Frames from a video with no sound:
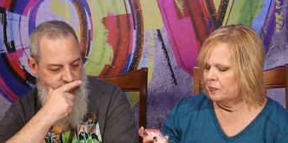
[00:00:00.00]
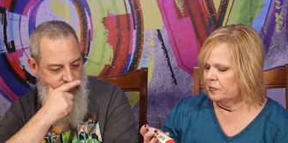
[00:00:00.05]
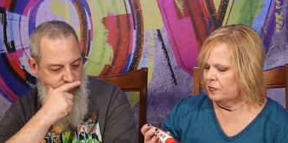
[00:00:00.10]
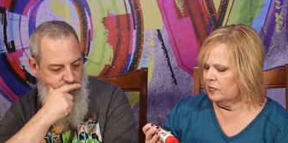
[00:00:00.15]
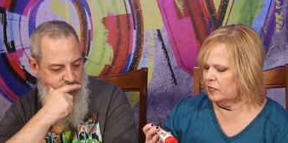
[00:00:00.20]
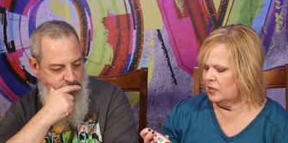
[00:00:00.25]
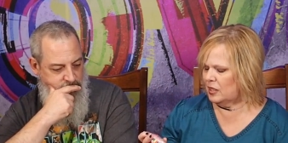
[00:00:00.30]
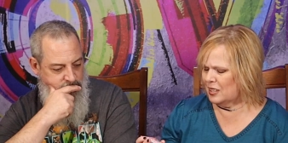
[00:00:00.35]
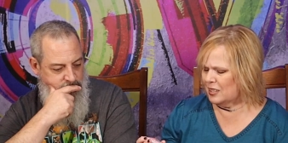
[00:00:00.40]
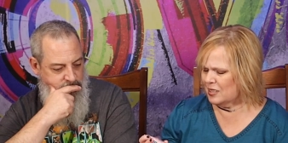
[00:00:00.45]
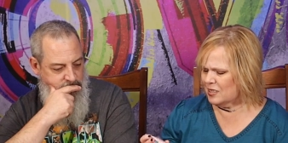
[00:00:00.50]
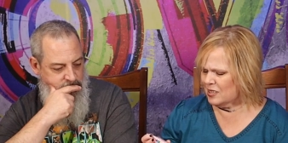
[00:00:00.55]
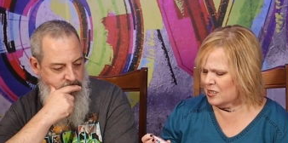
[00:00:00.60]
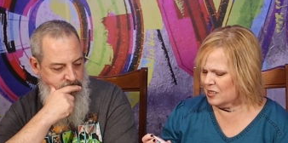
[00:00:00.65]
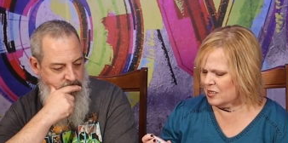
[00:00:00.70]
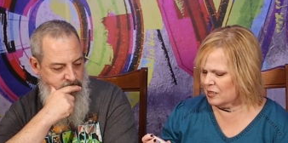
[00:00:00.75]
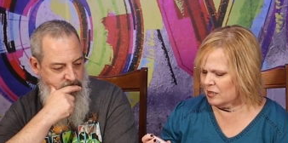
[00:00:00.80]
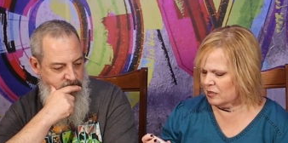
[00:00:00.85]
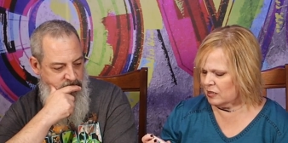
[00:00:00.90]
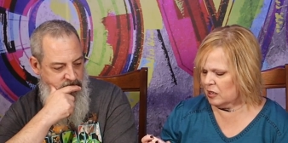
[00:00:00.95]

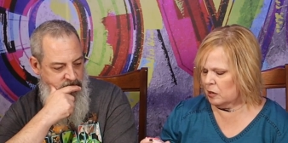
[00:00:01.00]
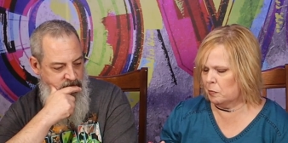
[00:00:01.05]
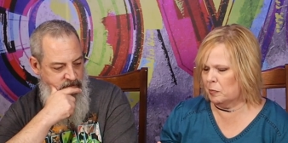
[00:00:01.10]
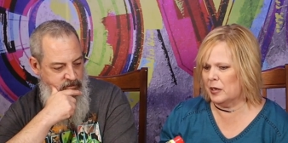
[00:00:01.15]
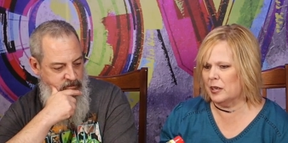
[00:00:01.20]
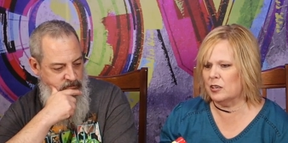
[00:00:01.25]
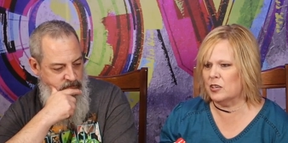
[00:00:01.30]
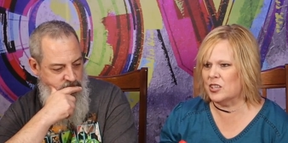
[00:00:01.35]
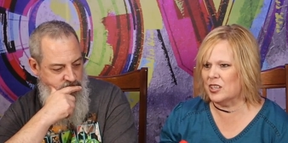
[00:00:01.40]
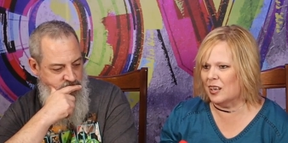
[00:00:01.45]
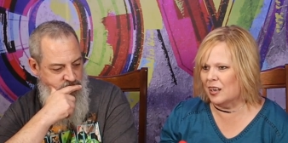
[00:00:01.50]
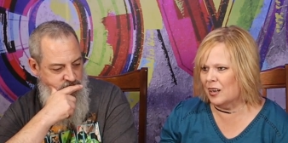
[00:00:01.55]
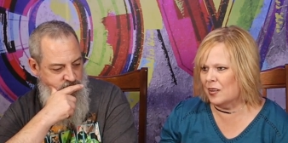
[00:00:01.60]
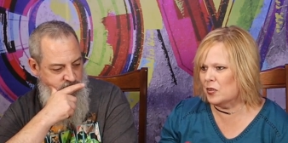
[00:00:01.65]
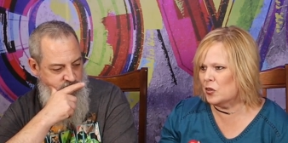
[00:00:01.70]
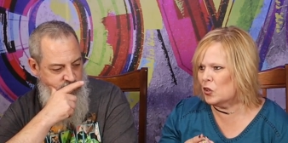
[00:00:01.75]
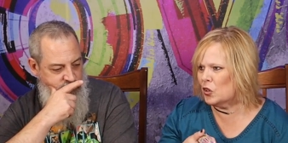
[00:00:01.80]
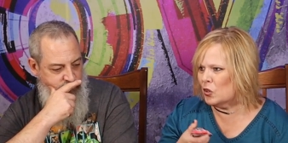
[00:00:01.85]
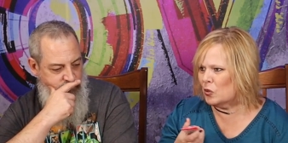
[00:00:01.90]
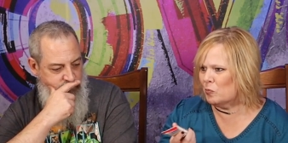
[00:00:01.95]
Speaker 1: This, compared to
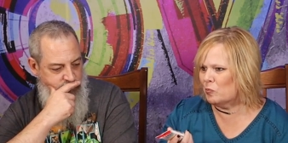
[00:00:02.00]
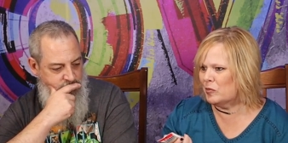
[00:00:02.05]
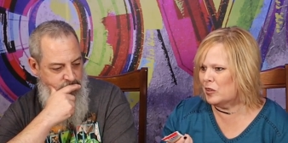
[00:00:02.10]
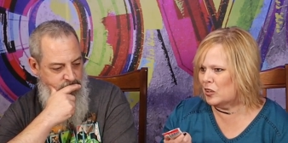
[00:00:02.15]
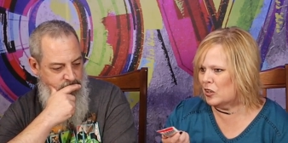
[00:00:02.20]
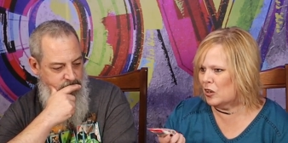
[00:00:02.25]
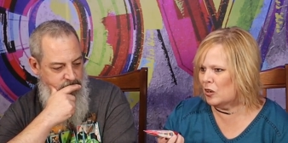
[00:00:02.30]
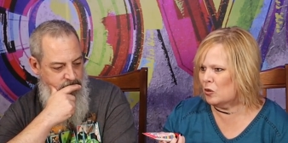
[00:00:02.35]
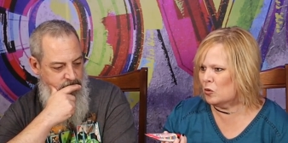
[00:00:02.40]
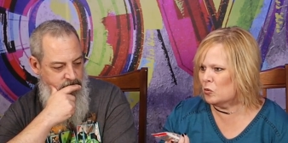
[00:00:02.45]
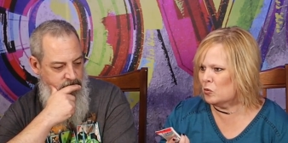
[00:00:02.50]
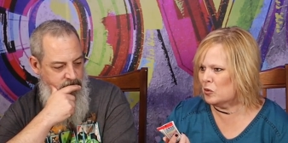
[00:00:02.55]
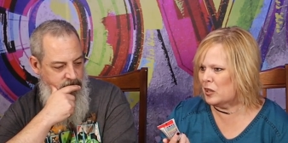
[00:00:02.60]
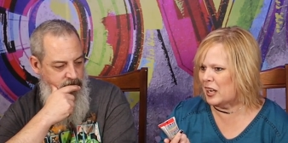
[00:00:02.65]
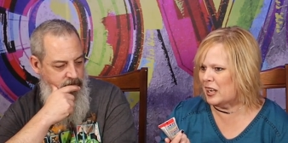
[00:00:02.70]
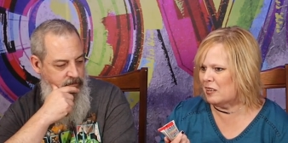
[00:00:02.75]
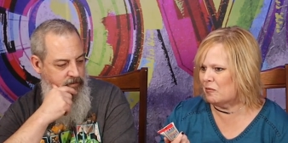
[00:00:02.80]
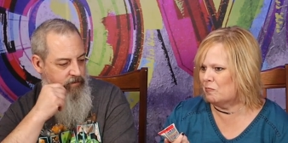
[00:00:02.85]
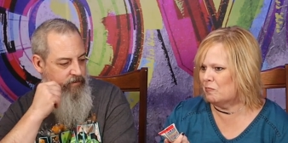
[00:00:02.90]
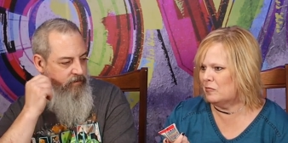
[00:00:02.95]
other, you know,
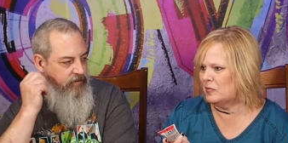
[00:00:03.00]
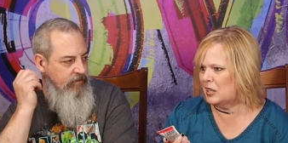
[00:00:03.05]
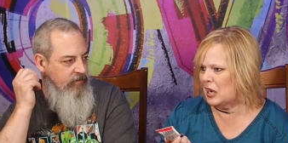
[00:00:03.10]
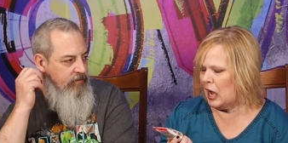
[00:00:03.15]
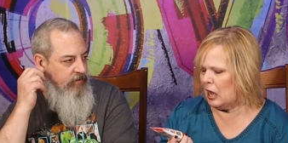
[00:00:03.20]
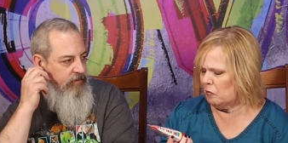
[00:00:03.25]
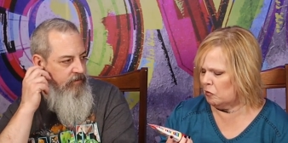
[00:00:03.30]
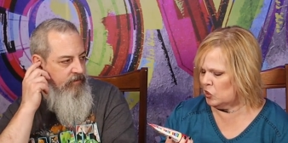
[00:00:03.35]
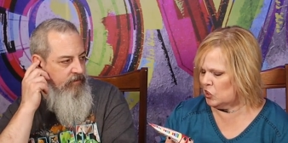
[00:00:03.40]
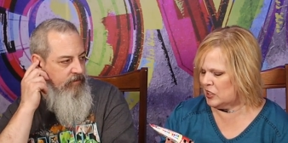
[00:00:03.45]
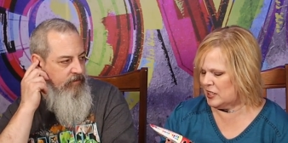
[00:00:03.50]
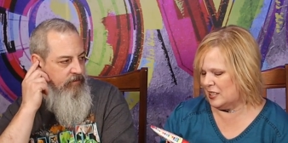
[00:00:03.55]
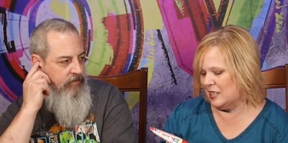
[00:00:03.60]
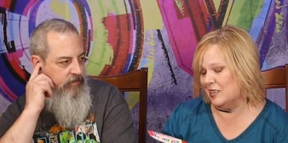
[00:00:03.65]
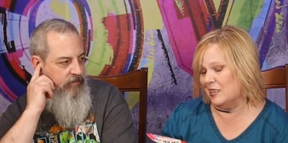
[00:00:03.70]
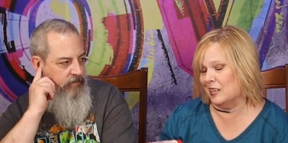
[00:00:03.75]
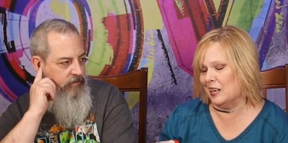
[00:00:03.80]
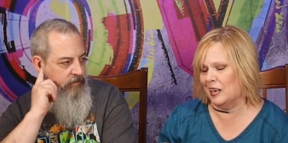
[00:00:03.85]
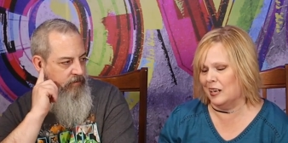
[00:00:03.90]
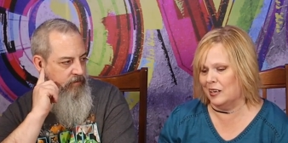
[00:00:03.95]
like
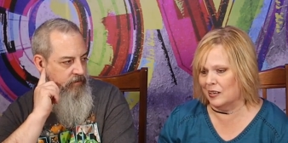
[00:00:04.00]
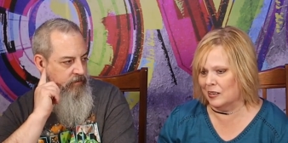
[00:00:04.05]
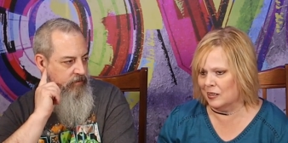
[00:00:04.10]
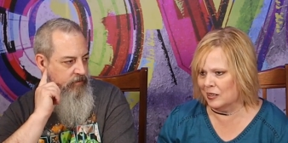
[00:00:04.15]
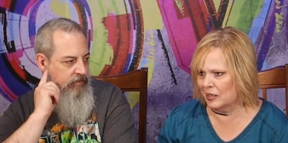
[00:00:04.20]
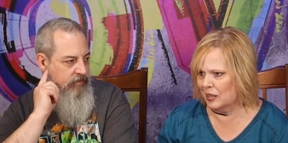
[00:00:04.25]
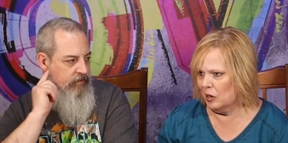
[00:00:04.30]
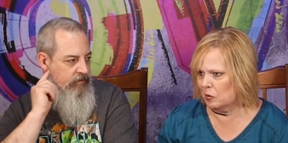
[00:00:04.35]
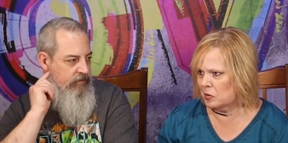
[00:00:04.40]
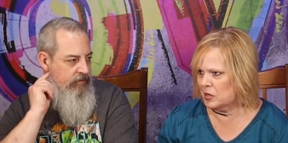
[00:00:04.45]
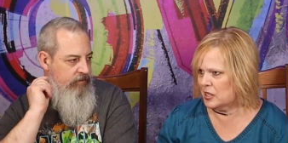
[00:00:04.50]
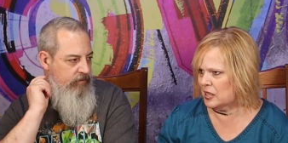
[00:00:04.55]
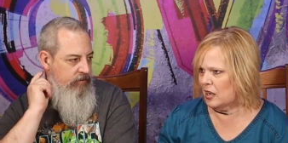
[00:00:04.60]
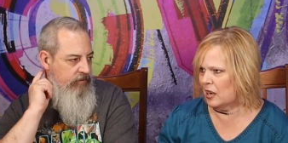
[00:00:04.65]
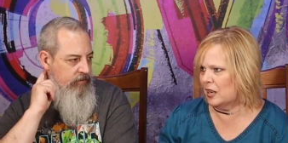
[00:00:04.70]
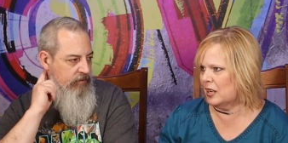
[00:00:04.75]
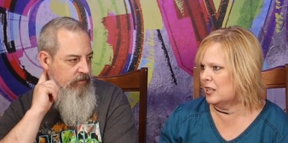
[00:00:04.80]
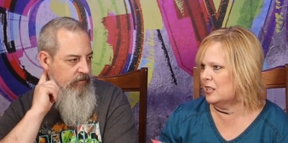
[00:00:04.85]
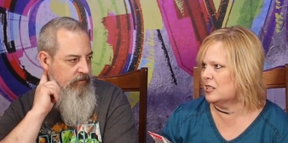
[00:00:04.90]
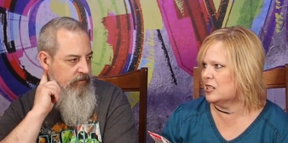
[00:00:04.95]
novelty candy, I would
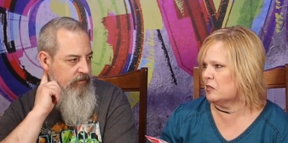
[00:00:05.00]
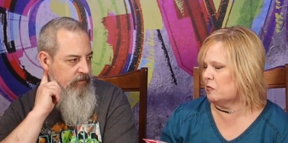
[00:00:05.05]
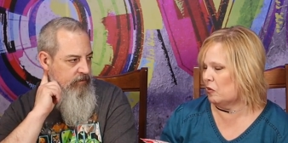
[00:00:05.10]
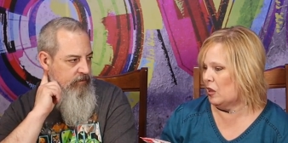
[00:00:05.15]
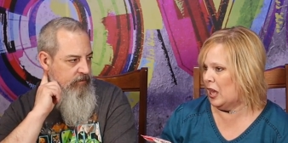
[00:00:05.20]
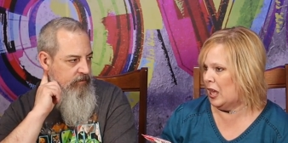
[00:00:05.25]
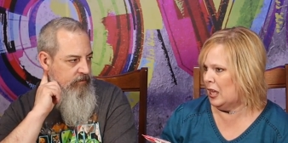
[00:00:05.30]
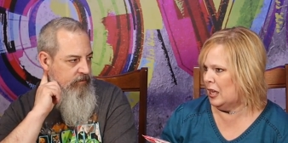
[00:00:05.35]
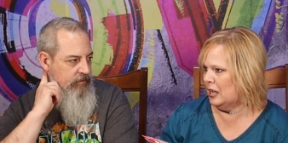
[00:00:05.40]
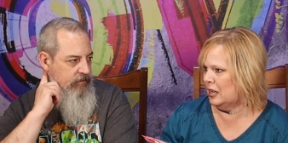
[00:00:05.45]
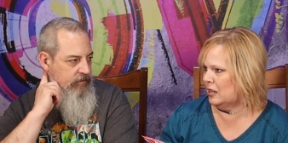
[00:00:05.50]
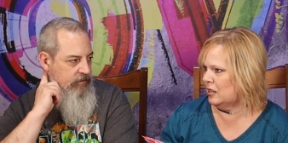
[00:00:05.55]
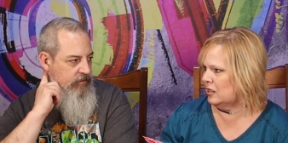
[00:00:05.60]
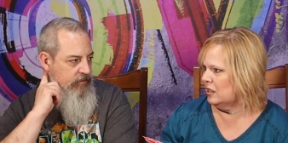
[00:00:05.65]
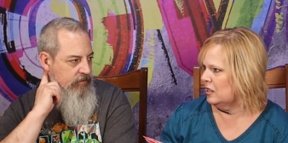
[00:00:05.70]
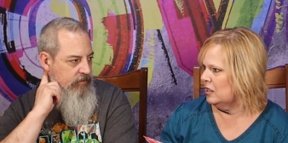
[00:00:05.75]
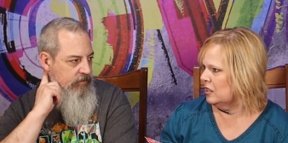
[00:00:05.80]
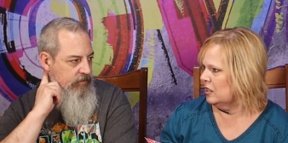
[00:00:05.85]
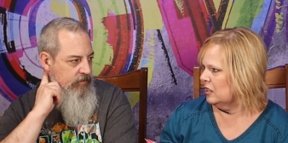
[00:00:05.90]
say, it's fine.